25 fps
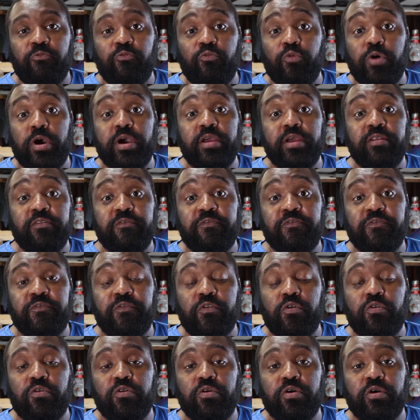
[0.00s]
one
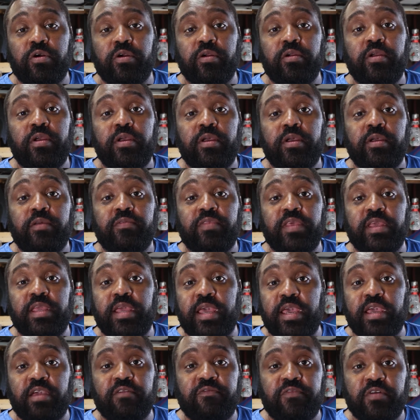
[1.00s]
for the
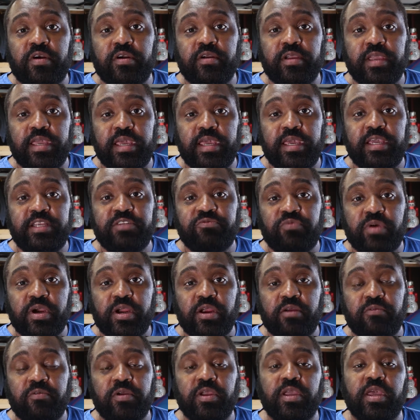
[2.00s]
AFR gauge
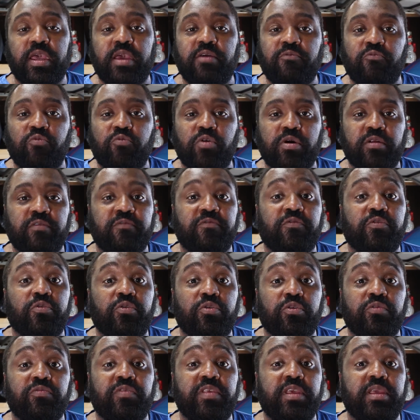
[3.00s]
wiring and one
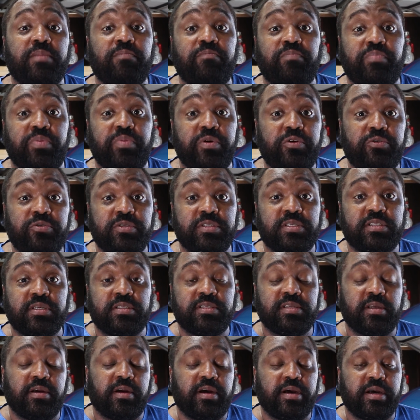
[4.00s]
for the
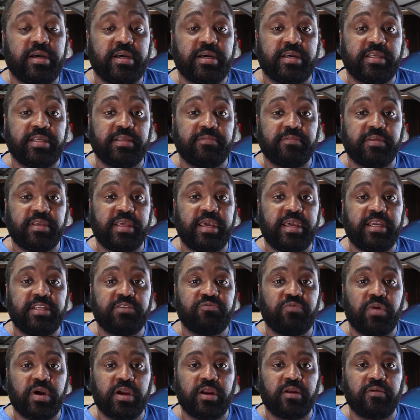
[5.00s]
boost gauge
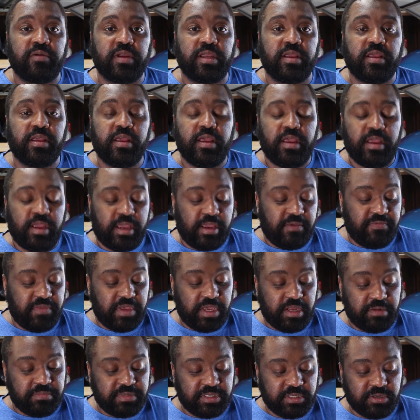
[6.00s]
wiring. And
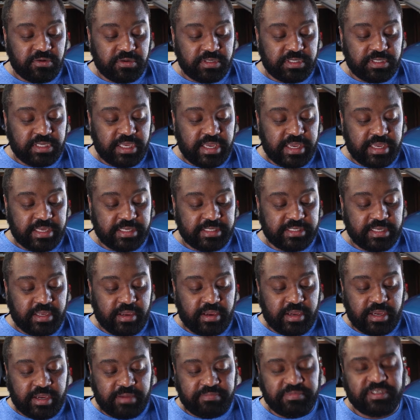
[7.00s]
then I'm just going
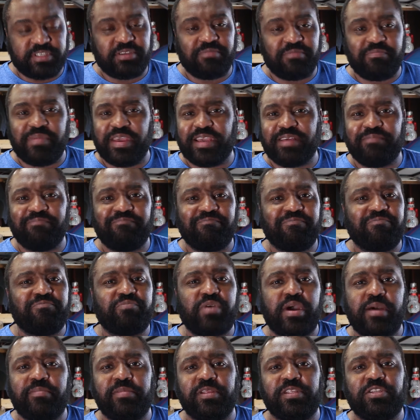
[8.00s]
to make
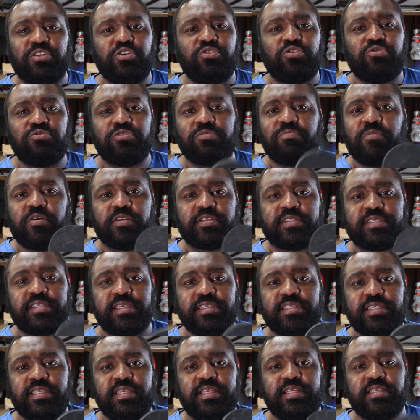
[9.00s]
probably 2 small
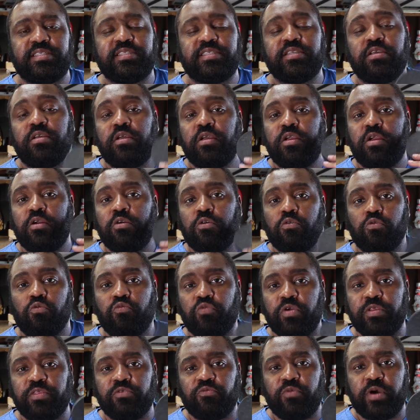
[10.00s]
slits in this,
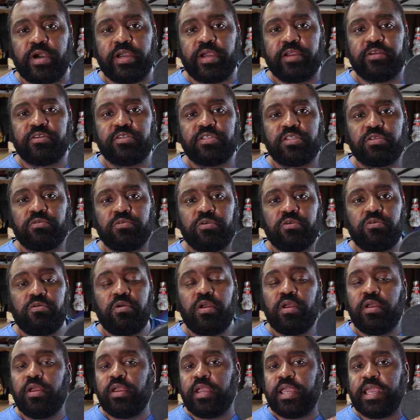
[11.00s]
run the wires through,
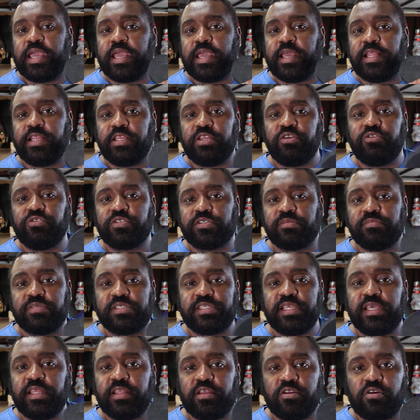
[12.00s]
and use some
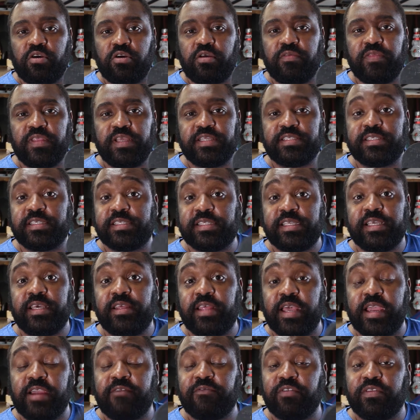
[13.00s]
sealant on this to
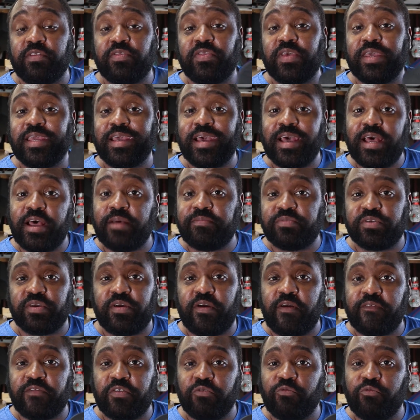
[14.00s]
seal everything up, so I
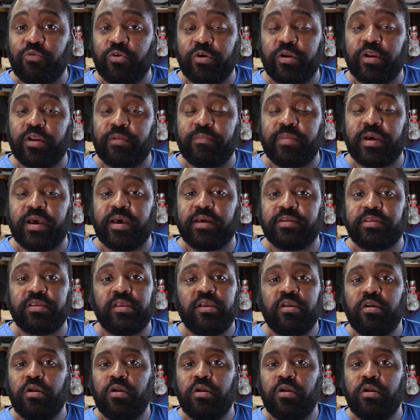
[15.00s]
don't have to worry about